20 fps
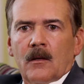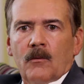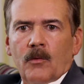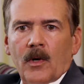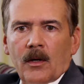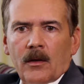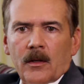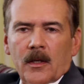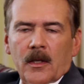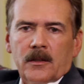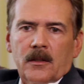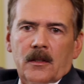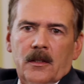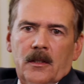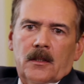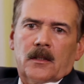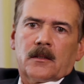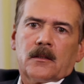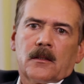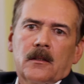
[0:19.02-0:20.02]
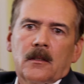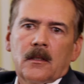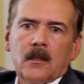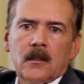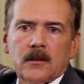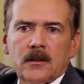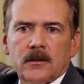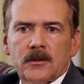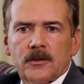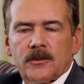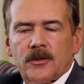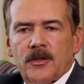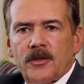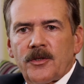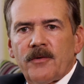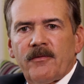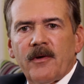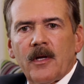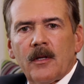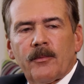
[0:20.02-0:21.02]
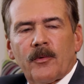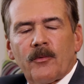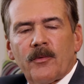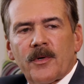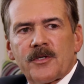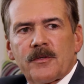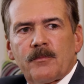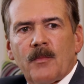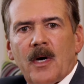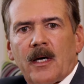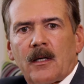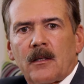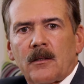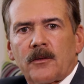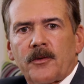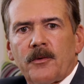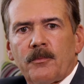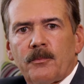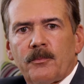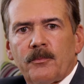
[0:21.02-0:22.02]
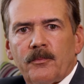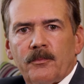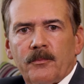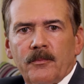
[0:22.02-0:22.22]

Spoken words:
Well, to develop a risk model, you